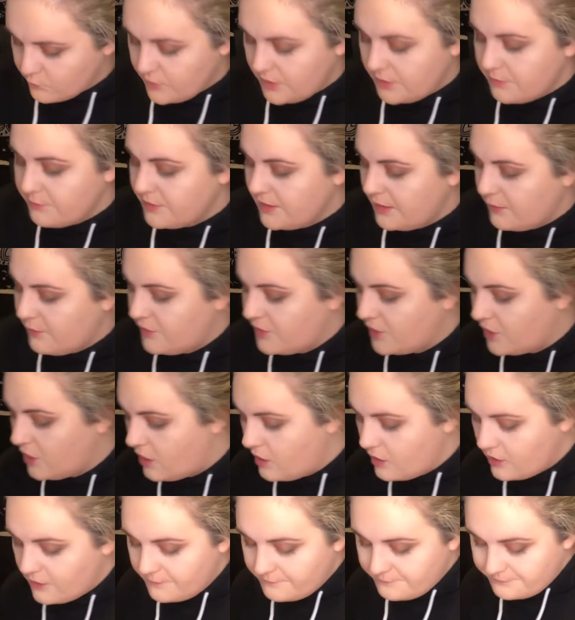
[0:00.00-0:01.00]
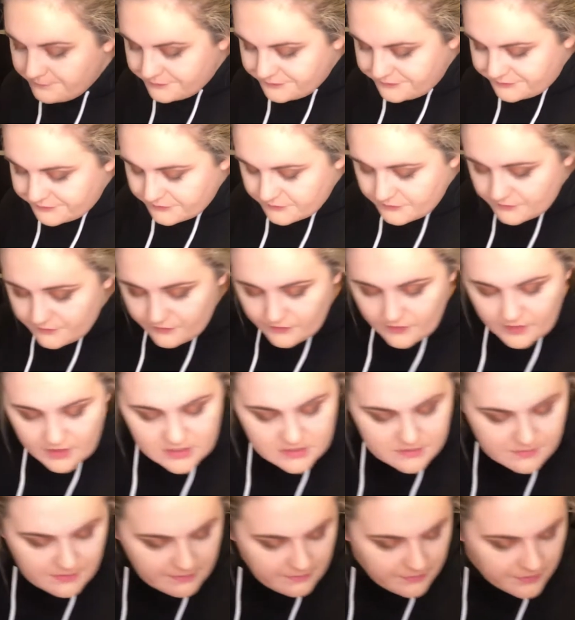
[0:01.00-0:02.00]
We can play with it all.
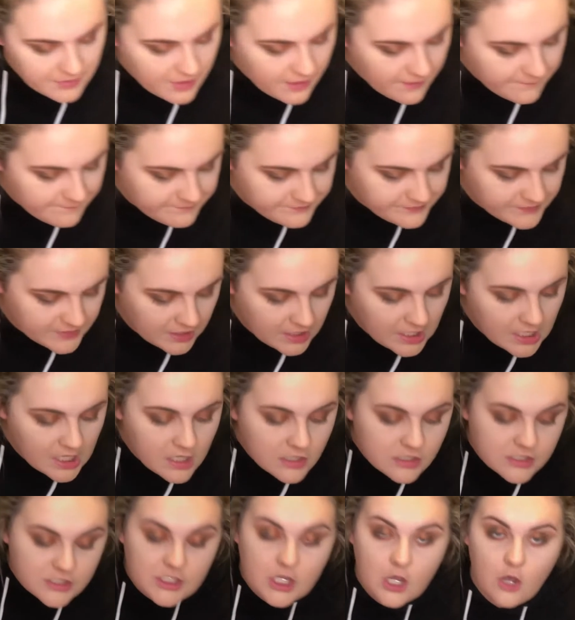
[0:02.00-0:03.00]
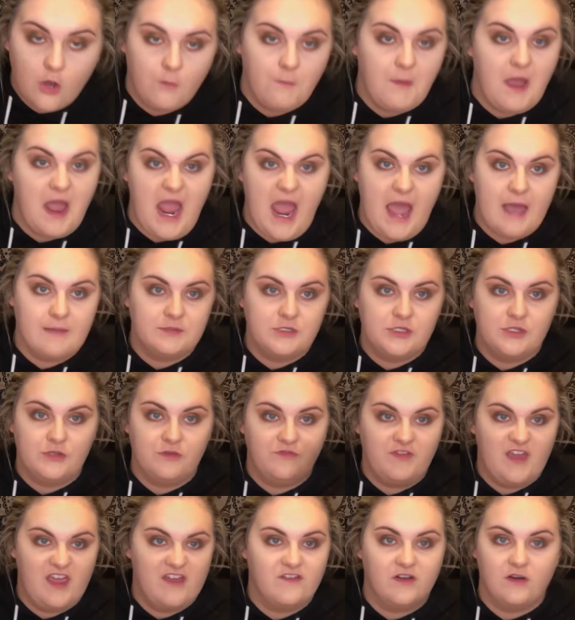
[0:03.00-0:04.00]
Let's play with it all. So my
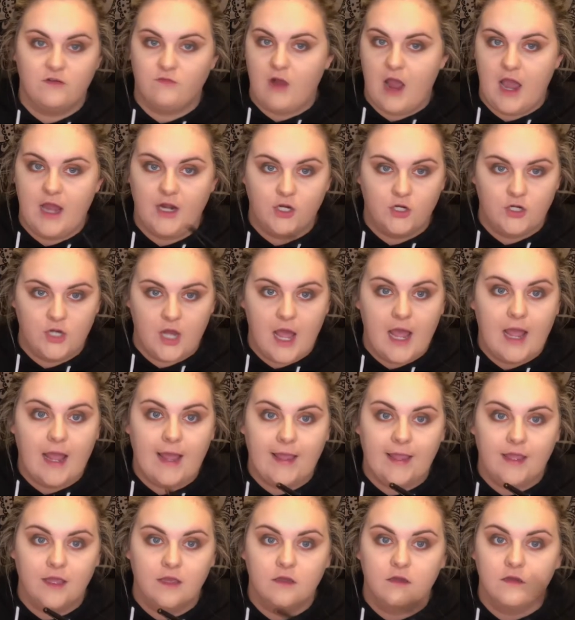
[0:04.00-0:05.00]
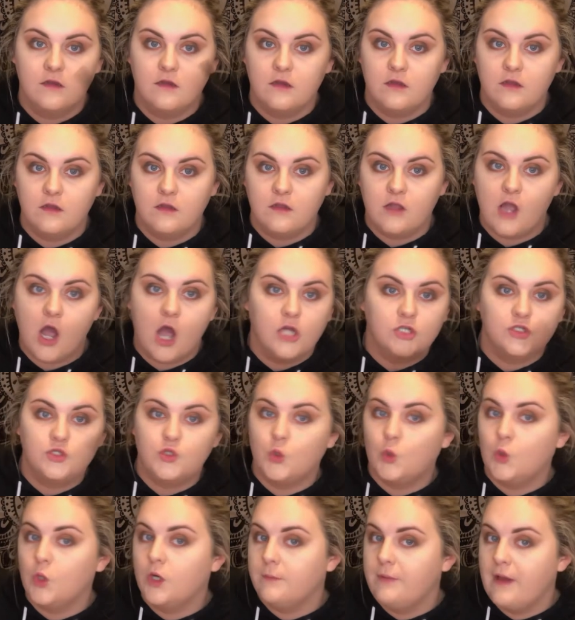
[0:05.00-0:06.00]
absolute favorite ride or die
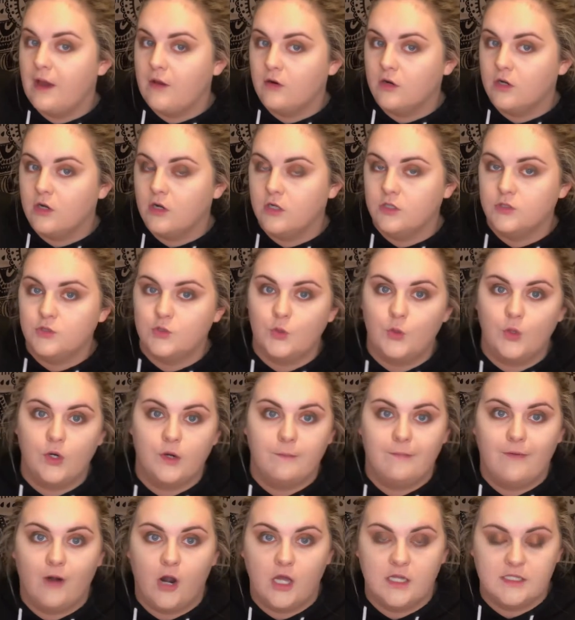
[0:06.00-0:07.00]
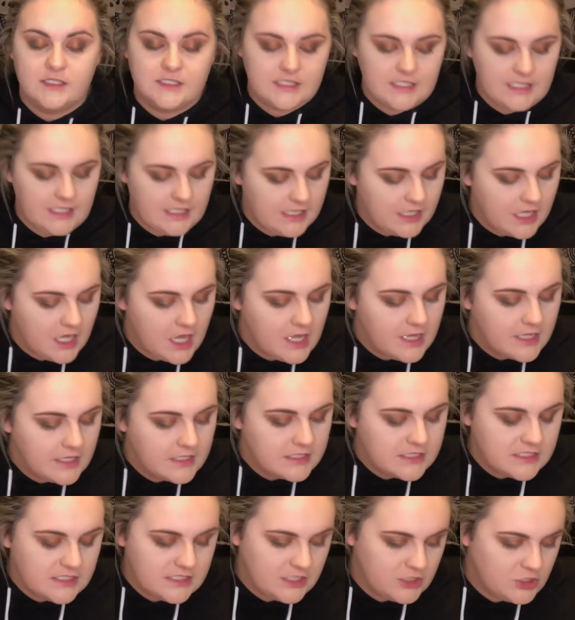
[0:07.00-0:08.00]
contour, powder contour, bronzy
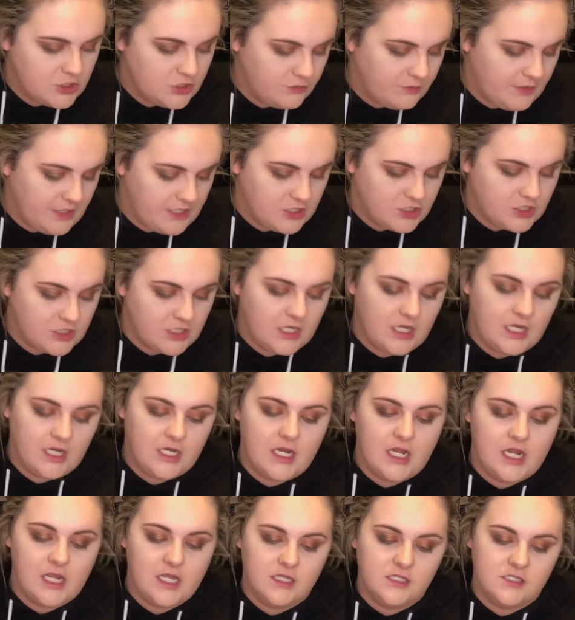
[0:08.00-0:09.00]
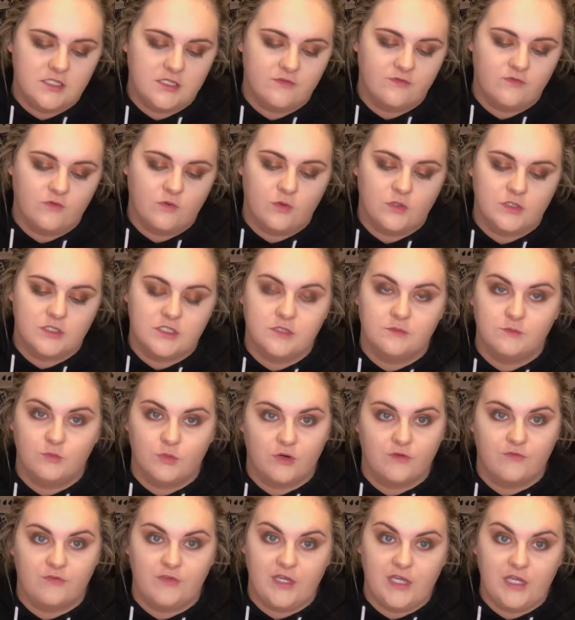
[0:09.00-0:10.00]
situation is of course the
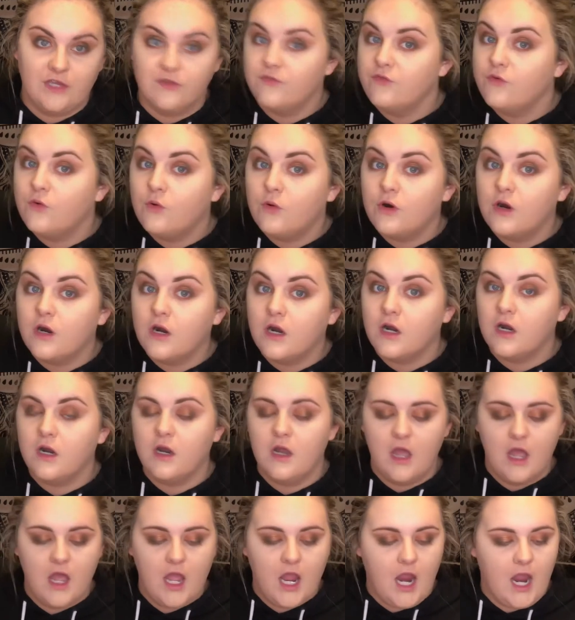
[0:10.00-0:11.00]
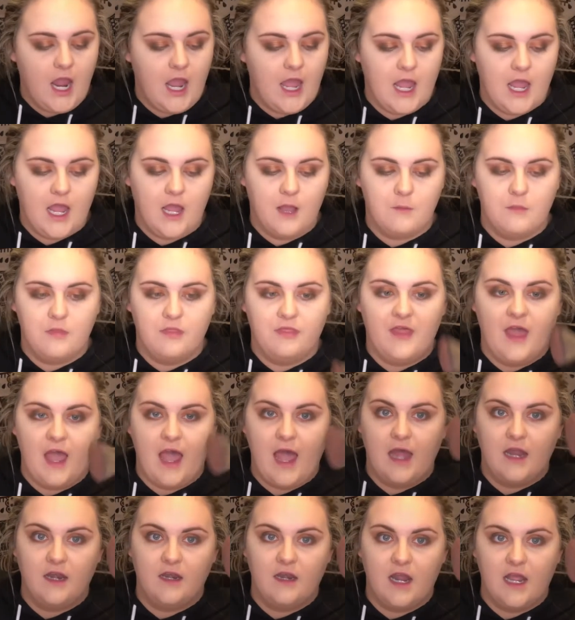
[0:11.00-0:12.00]
Morphe E4.
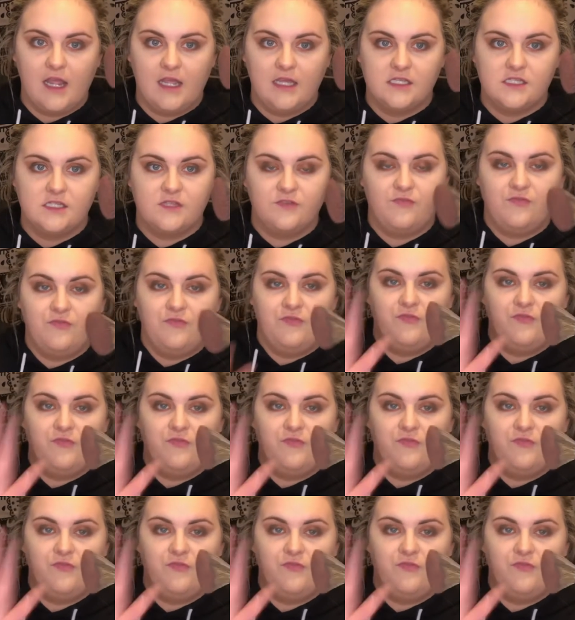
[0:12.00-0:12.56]
That nice